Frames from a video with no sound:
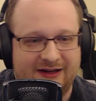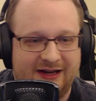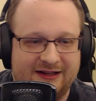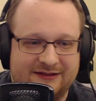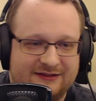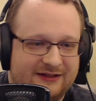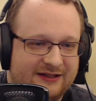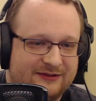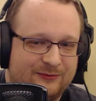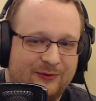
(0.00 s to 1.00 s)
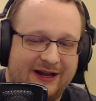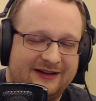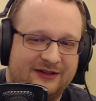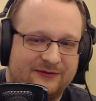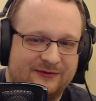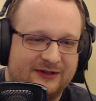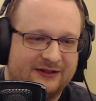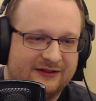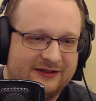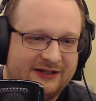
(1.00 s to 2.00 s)
It's it's way
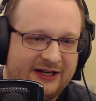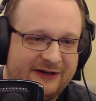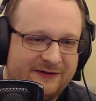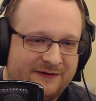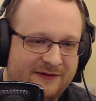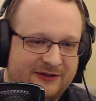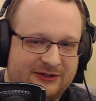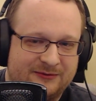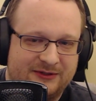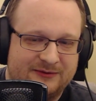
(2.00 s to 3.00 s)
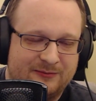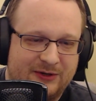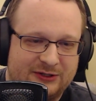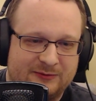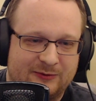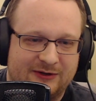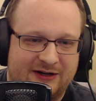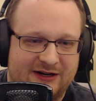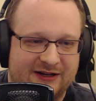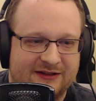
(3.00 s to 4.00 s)
different. The K five fifty-three is much more
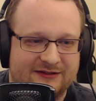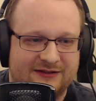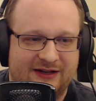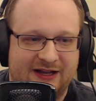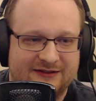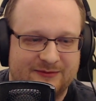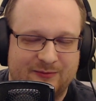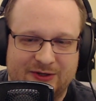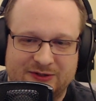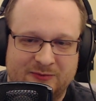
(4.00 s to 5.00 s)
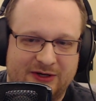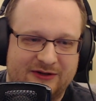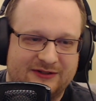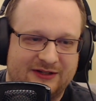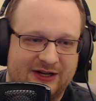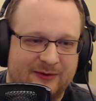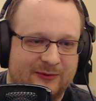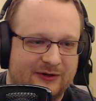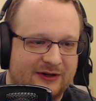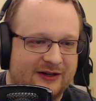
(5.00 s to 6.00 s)
honest, it has a much better
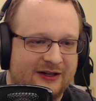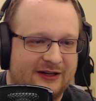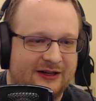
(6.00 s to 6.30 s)
timbre.